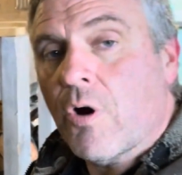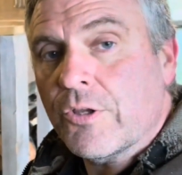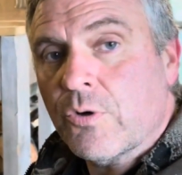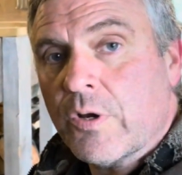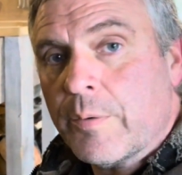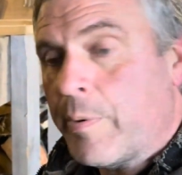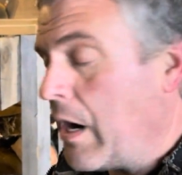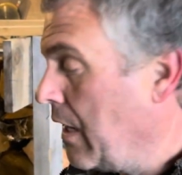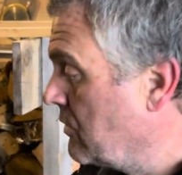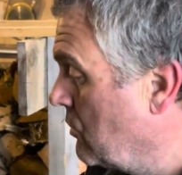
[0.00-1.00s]
I took it
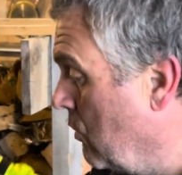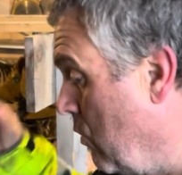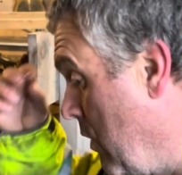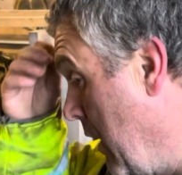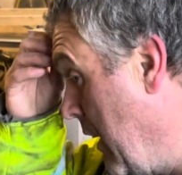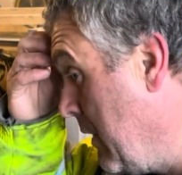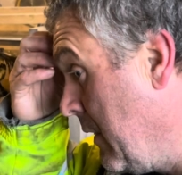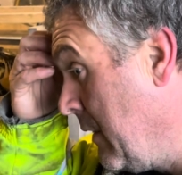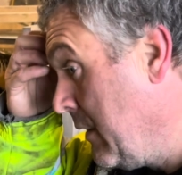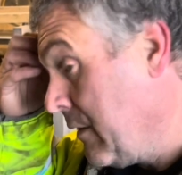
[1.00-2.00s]
apart. So
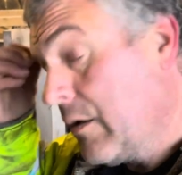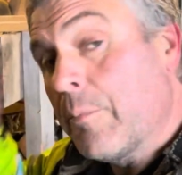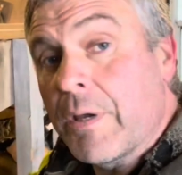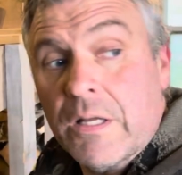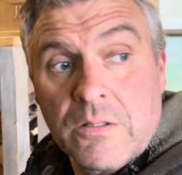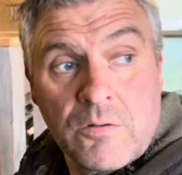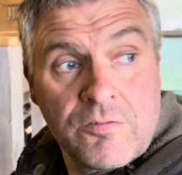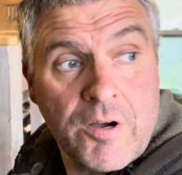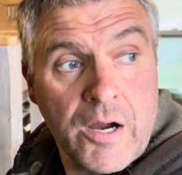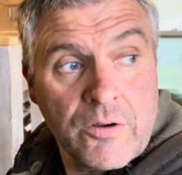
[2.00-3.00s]
gonna make a little
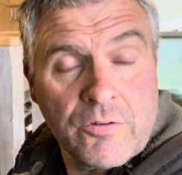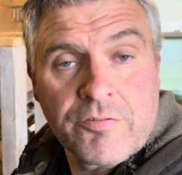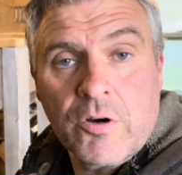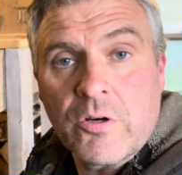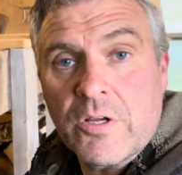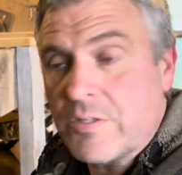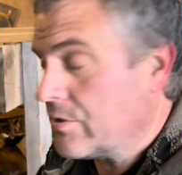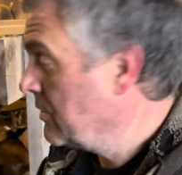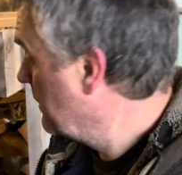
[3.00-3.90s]
fire in the furnace.